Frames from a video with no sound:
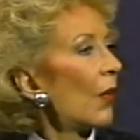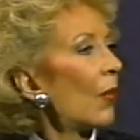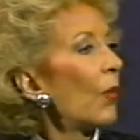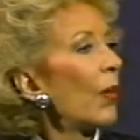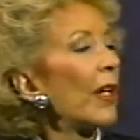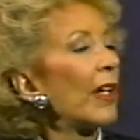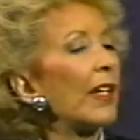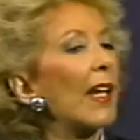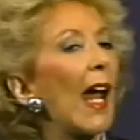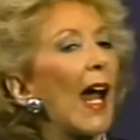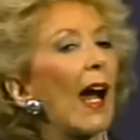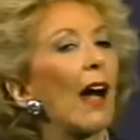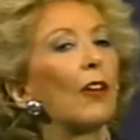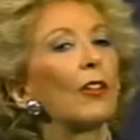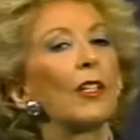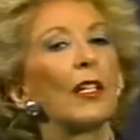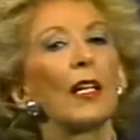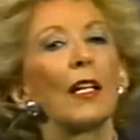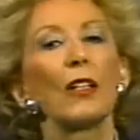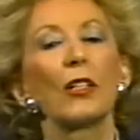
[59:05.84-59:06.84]
we now
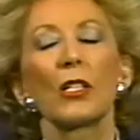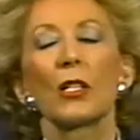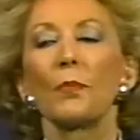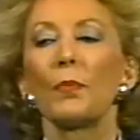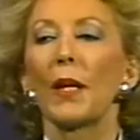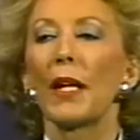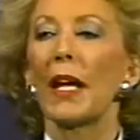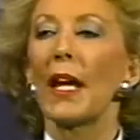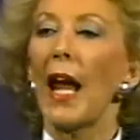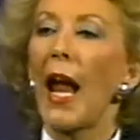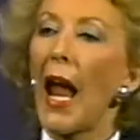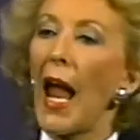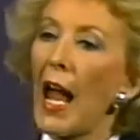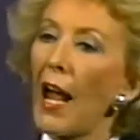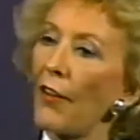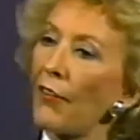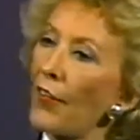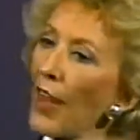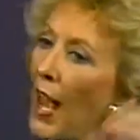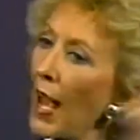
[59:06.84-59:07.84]
need to
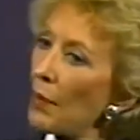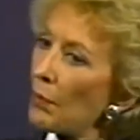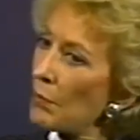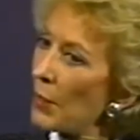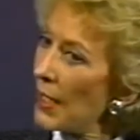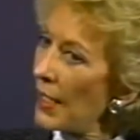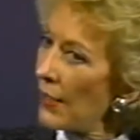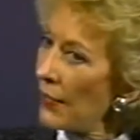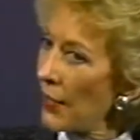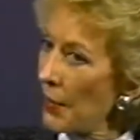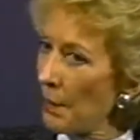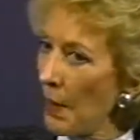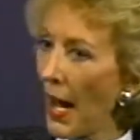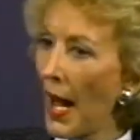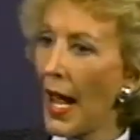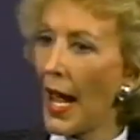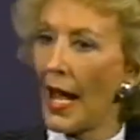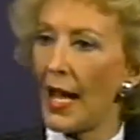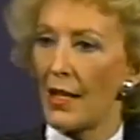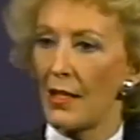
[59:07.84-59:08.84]
have that be in the
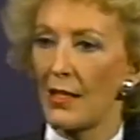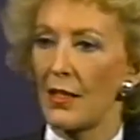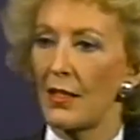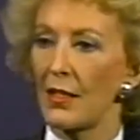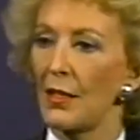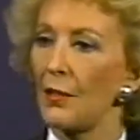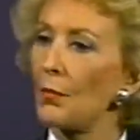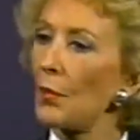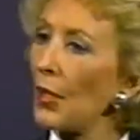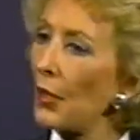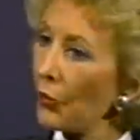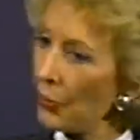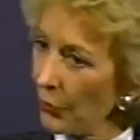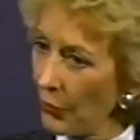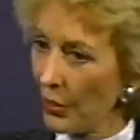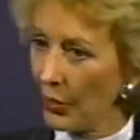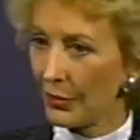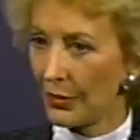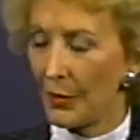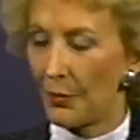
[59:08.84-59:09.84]
past and be
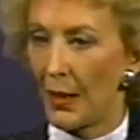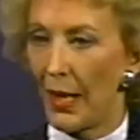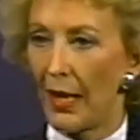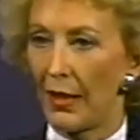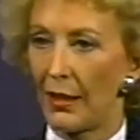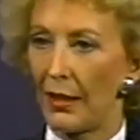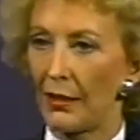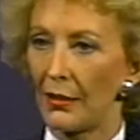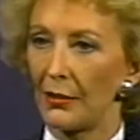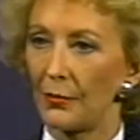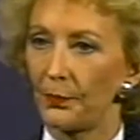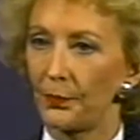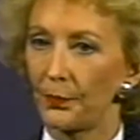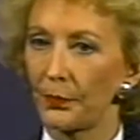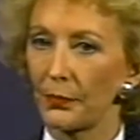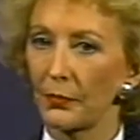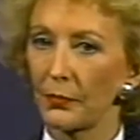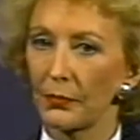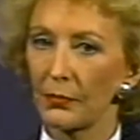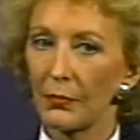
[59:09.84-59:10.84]
thrilled about it.
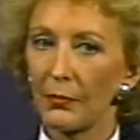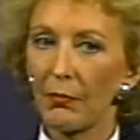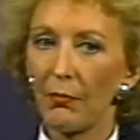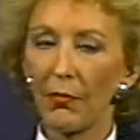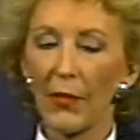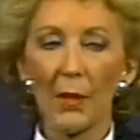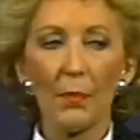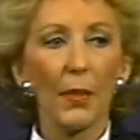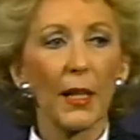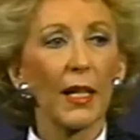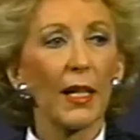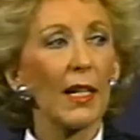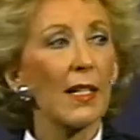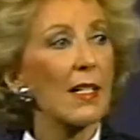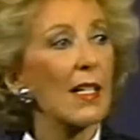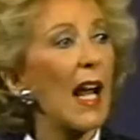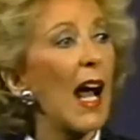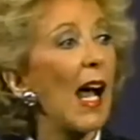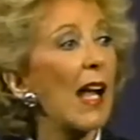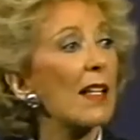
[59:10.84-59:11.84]

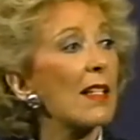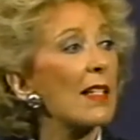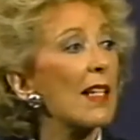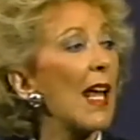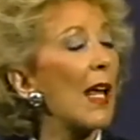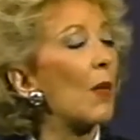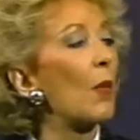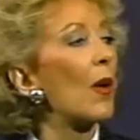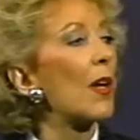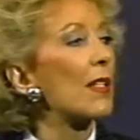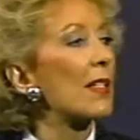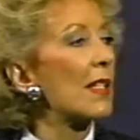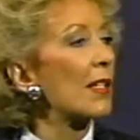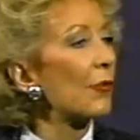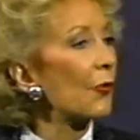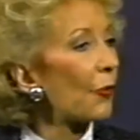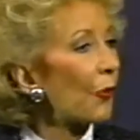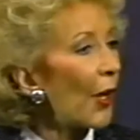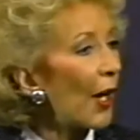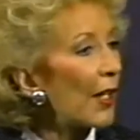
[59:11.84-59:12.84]
Because I say what's
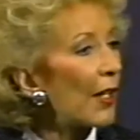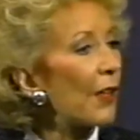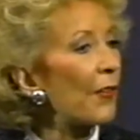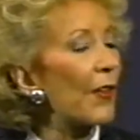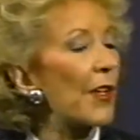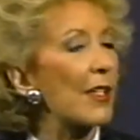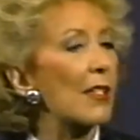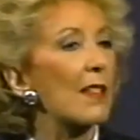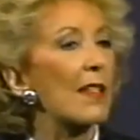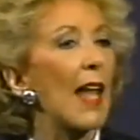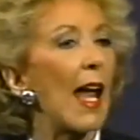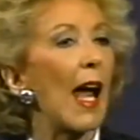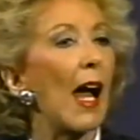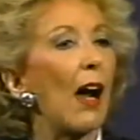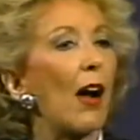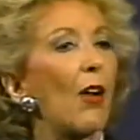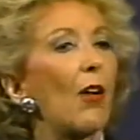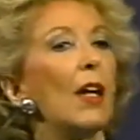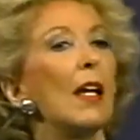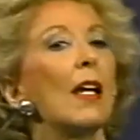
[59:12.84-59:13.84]
in front of us
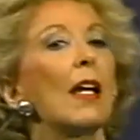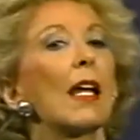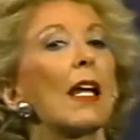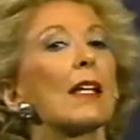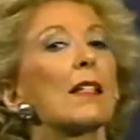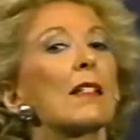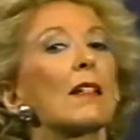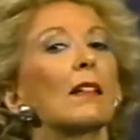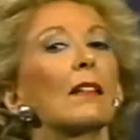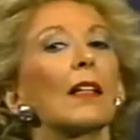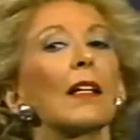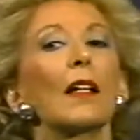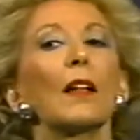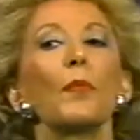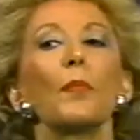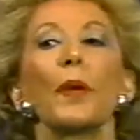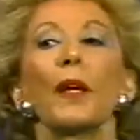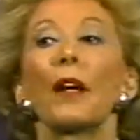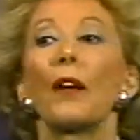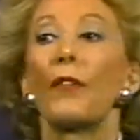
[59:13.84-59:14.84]
now is a
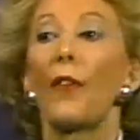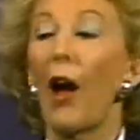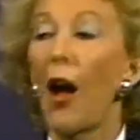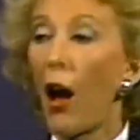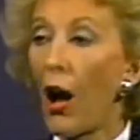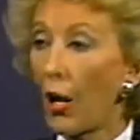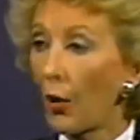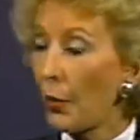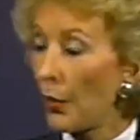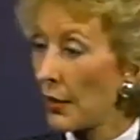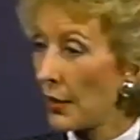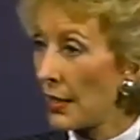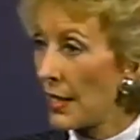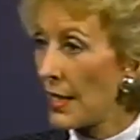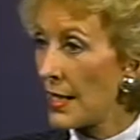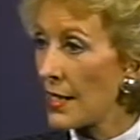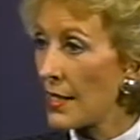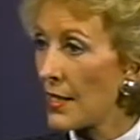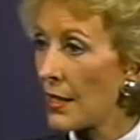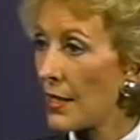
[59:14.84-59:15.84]
little bit of
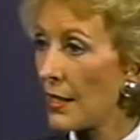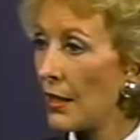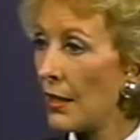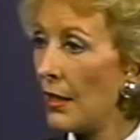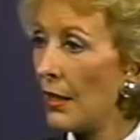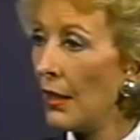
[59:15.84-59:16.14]
awkwardness